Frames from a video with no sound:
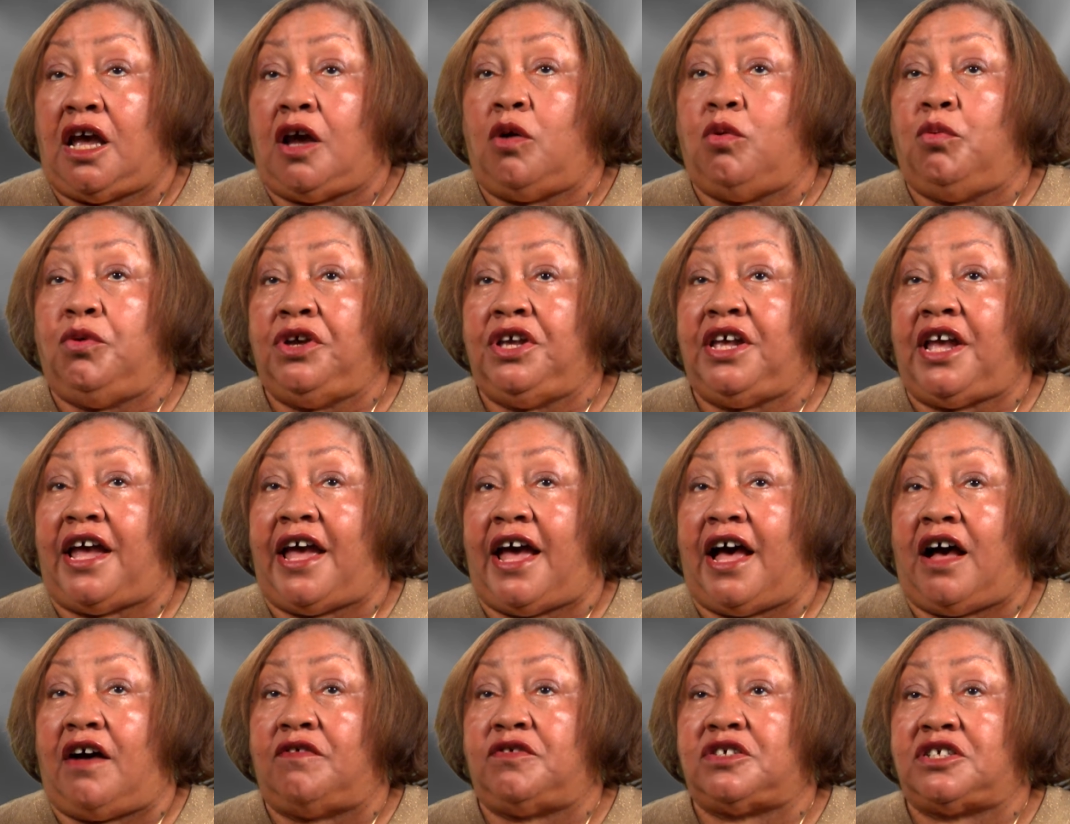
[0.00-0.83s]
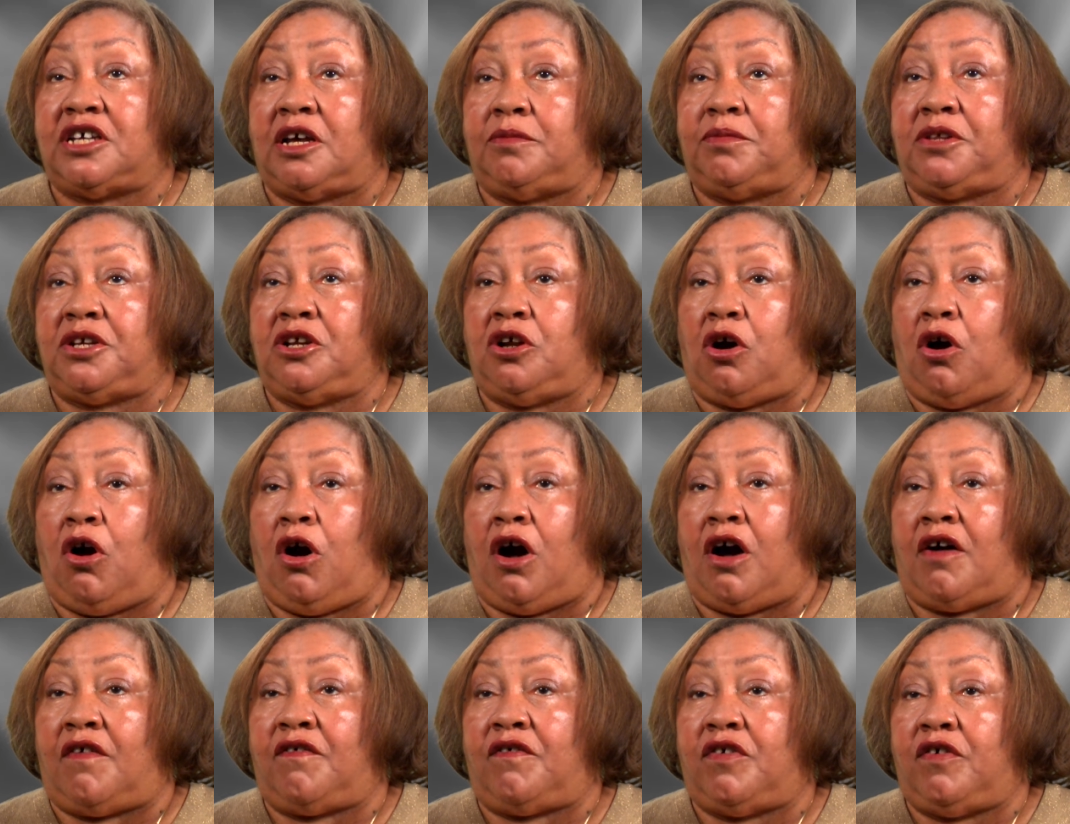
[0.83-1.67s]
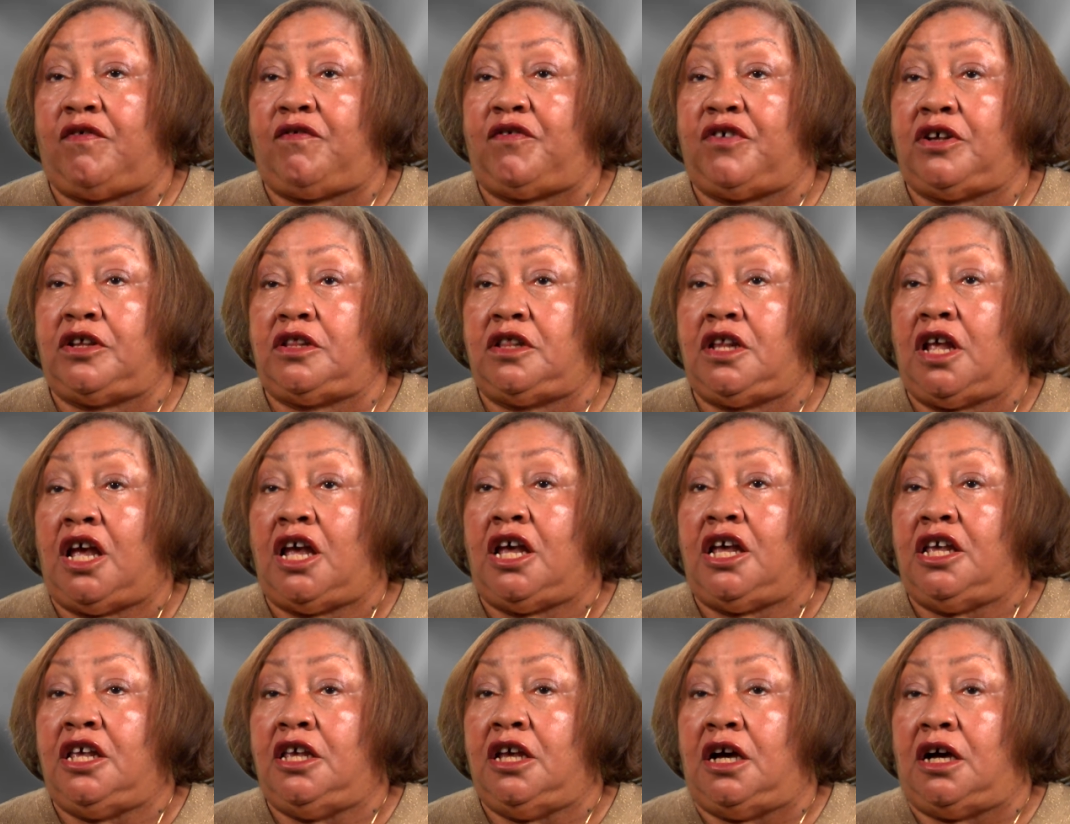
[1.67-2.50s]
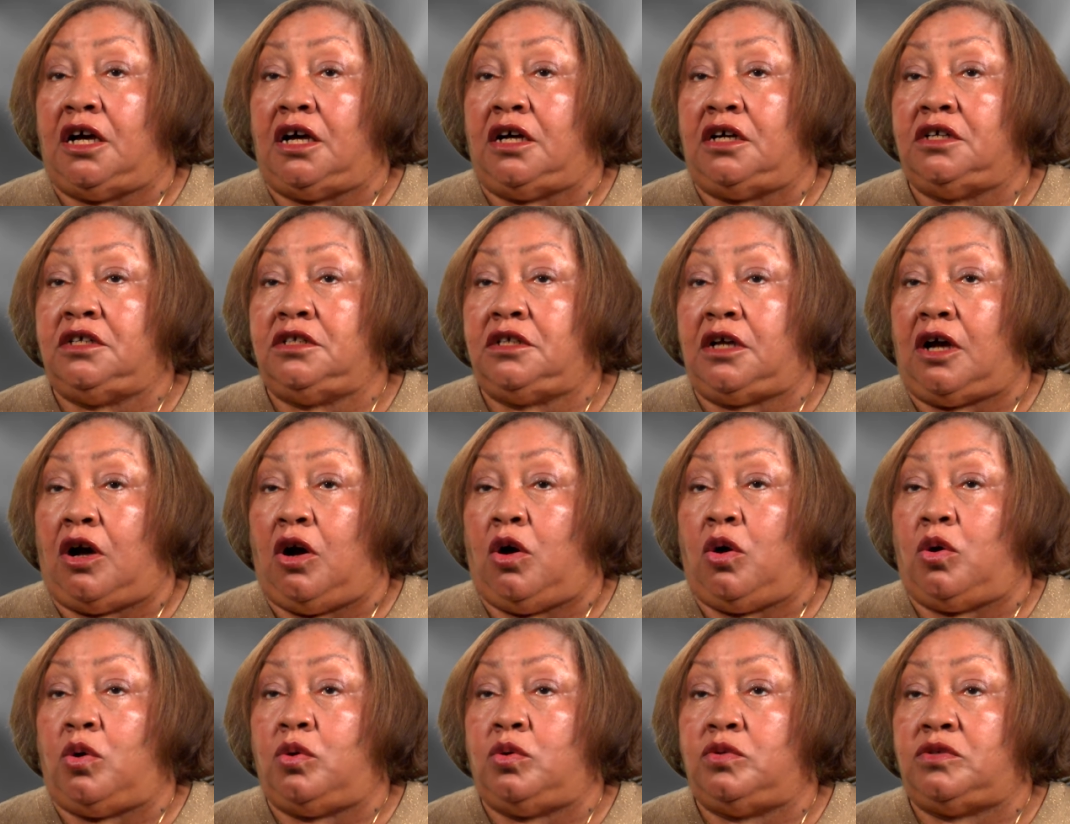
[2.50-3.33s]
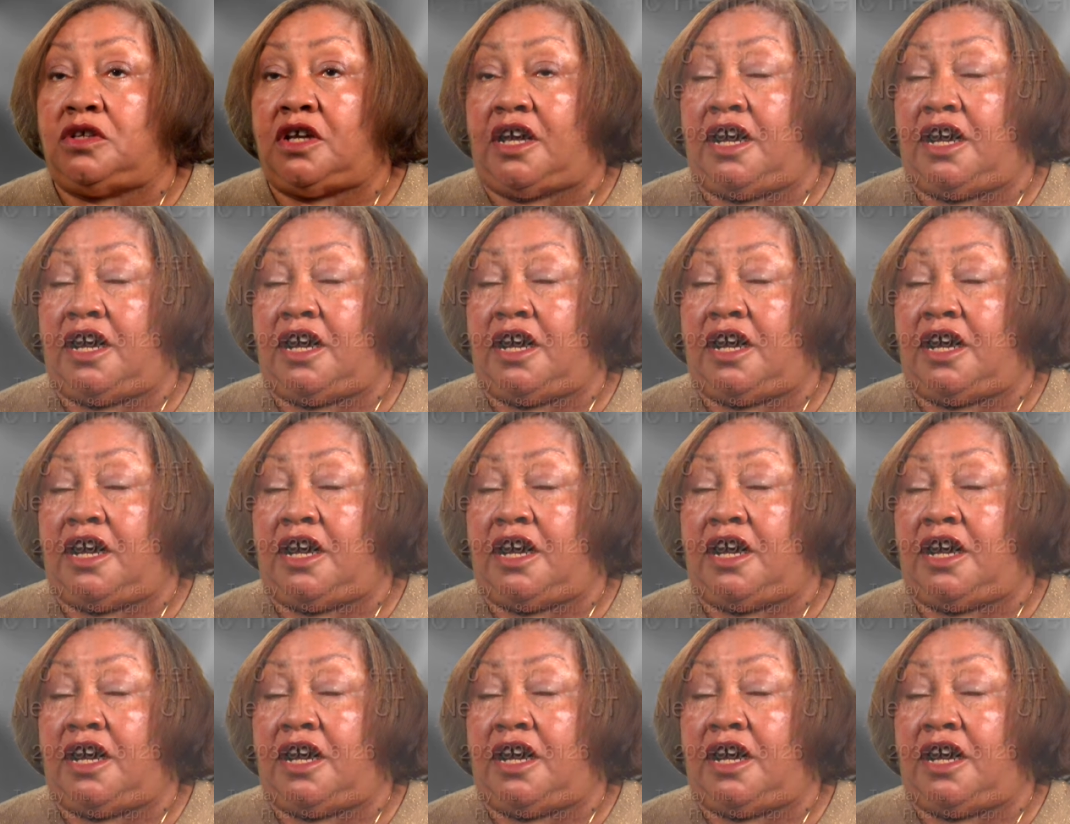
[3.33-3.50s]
We have something to offer for young, old,